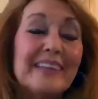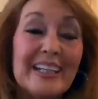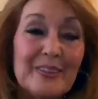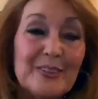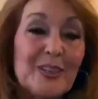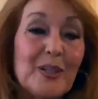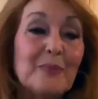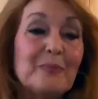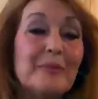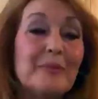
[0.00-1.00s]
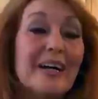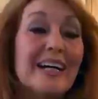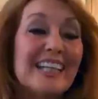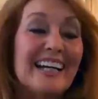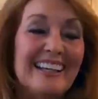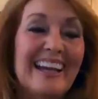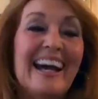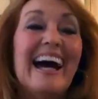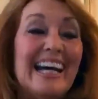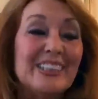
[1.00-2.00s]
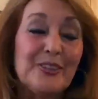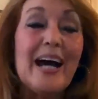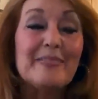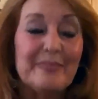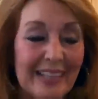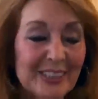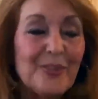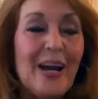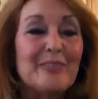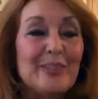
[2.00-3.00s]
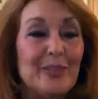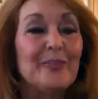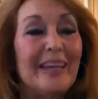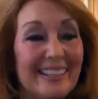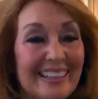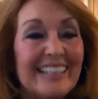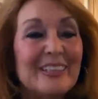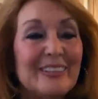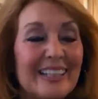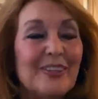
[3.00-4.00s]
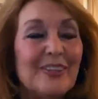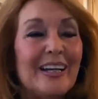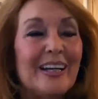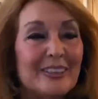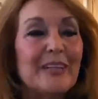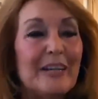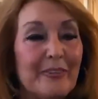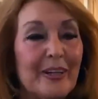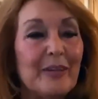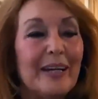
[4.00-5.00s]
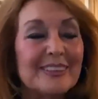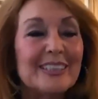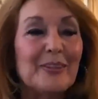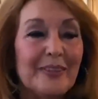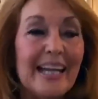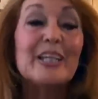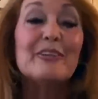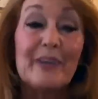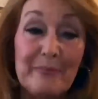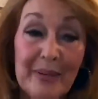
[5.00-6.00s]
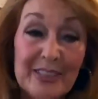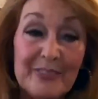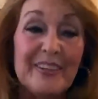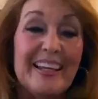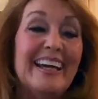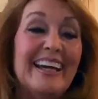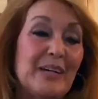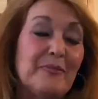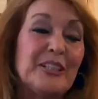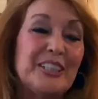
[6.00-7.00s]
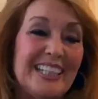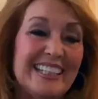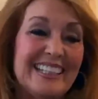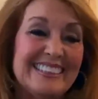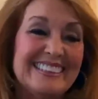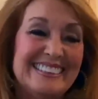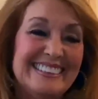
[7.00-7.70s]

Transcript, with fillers: Thank you so much. I strive to do that. I do. I try to do that very well. So thank you very much for that. I appreciate it.